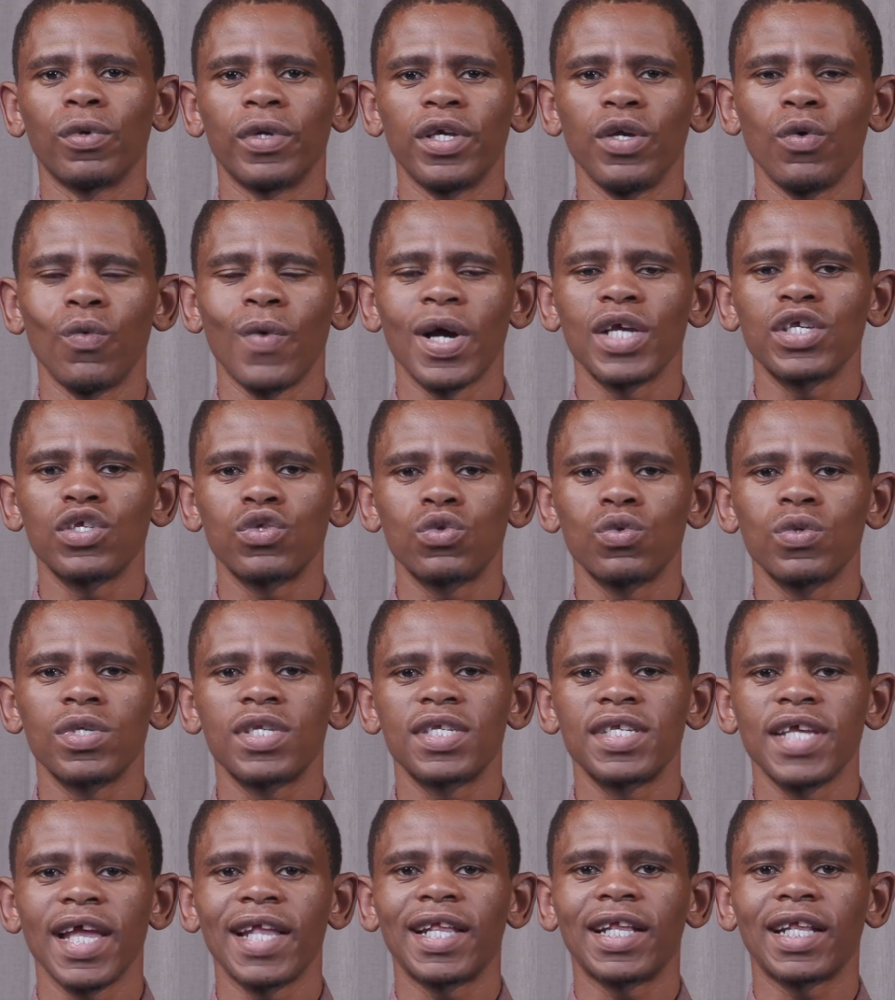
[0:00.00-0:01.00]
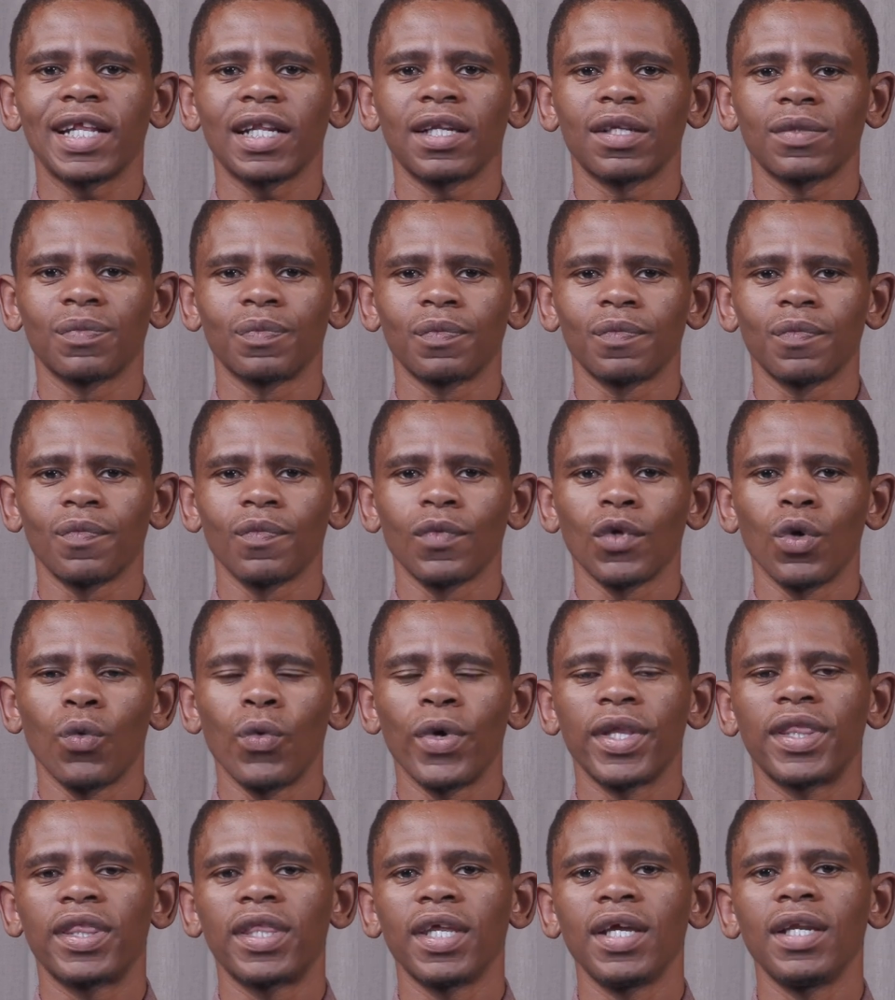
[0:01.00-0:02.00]
He wants to settle
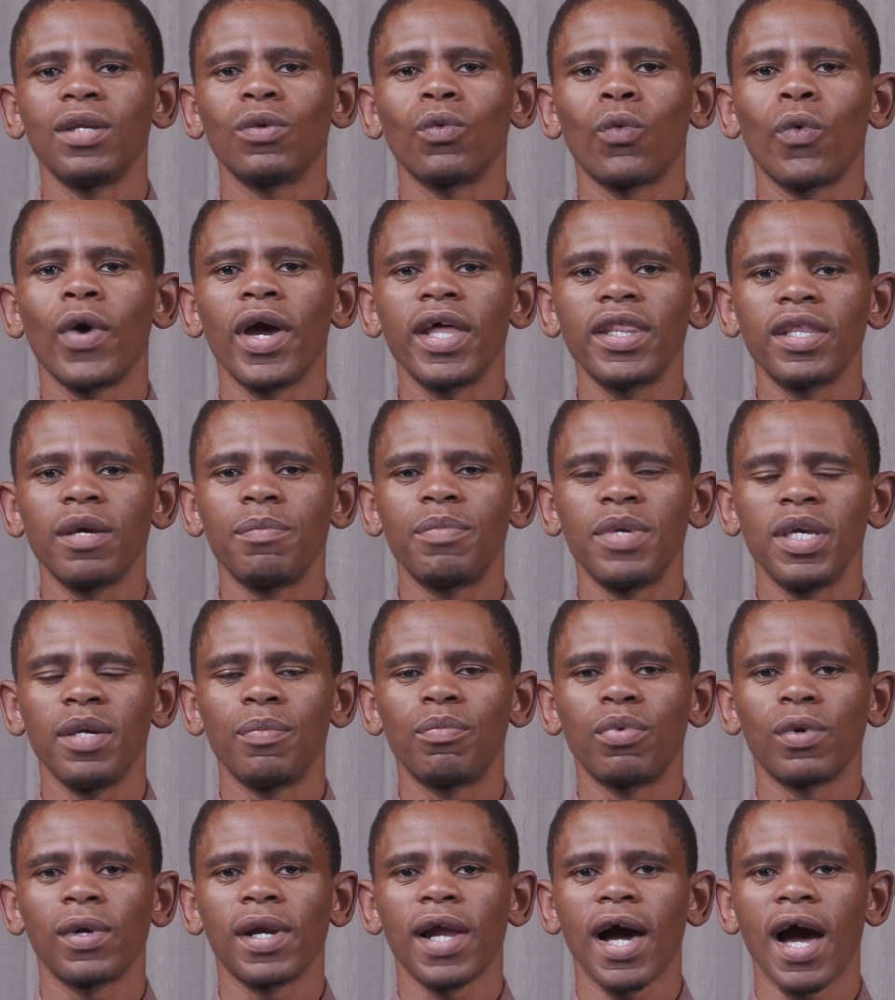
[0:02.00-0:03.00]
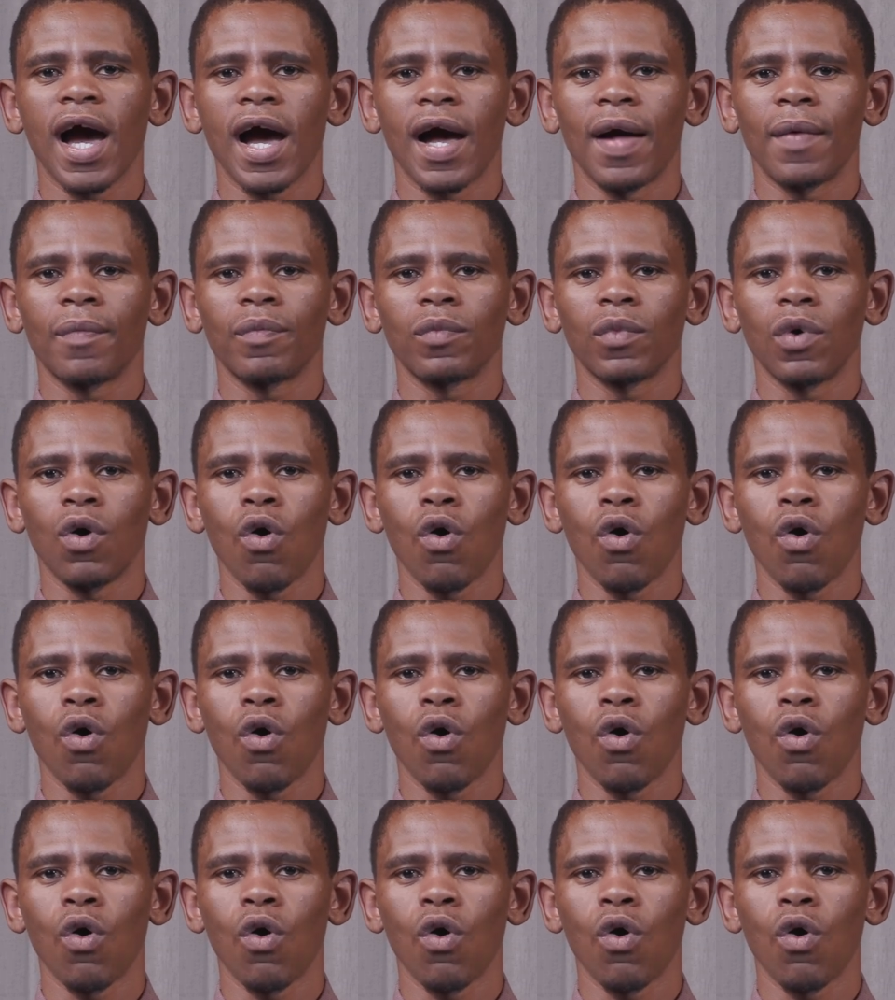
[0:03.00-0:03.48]
within where the people are.